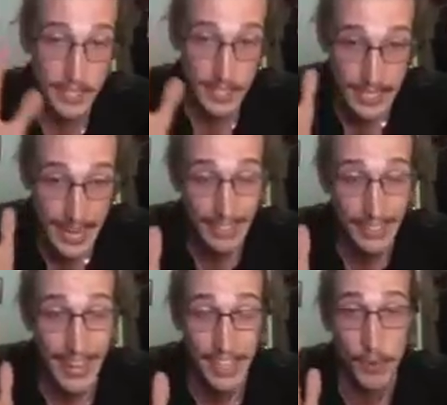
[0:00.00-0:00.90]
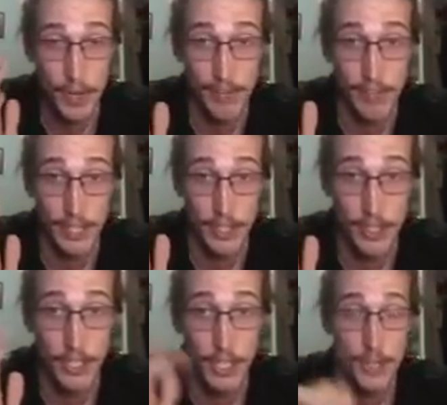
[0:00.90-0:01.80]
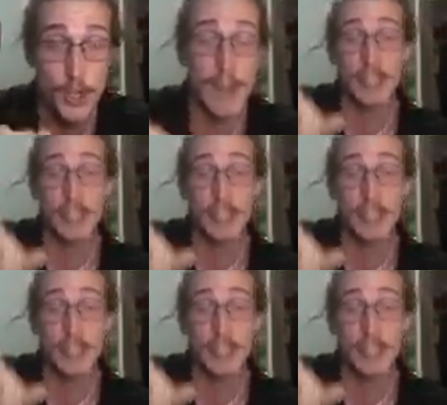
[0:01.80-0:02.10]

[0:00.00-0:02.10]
exactly how you want to finish. Driving